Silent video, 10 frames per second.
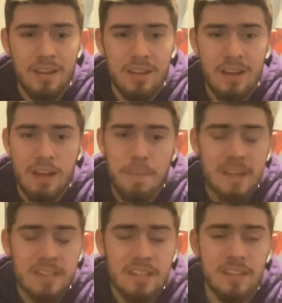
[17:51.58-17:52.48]

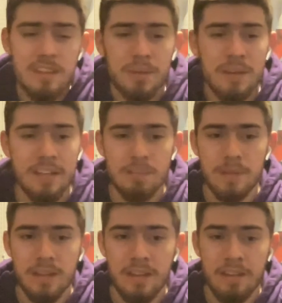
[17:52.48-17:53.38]
Maxi Kleber has
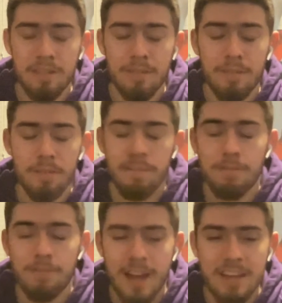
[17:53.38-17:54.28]
been a
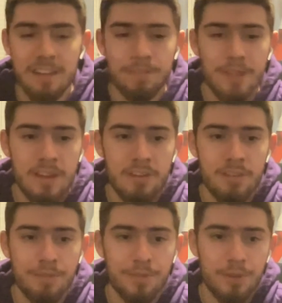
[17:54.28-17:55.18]
fine
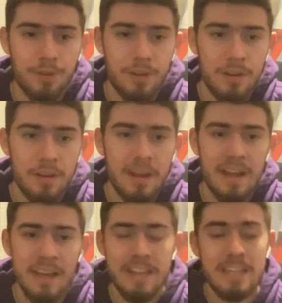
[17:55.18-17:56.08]
defender for
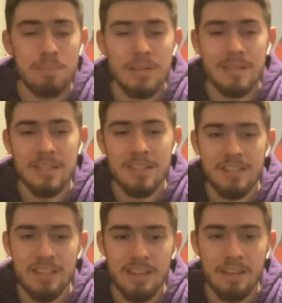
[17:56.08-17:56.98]
his
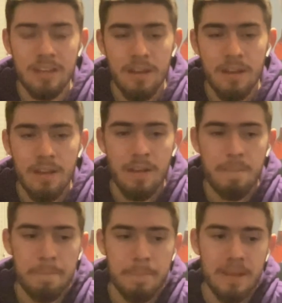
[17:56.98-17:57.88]
position.
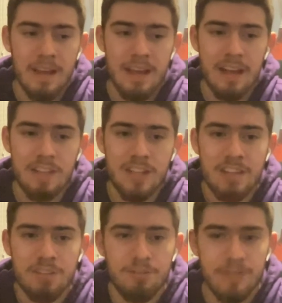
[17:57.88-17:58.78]

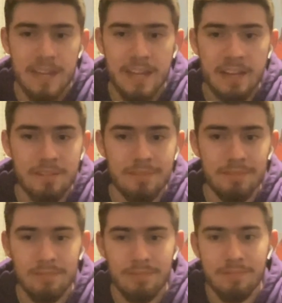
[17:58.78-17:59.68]
Josh Green
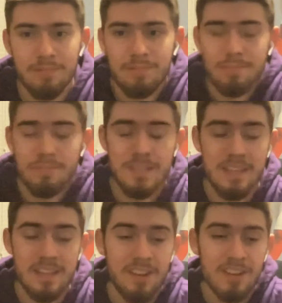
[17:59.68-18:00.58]
is
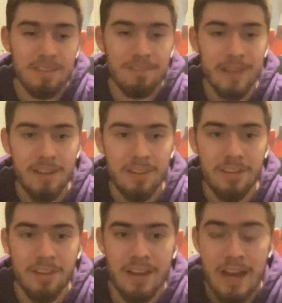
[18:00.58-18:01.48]
a young defender.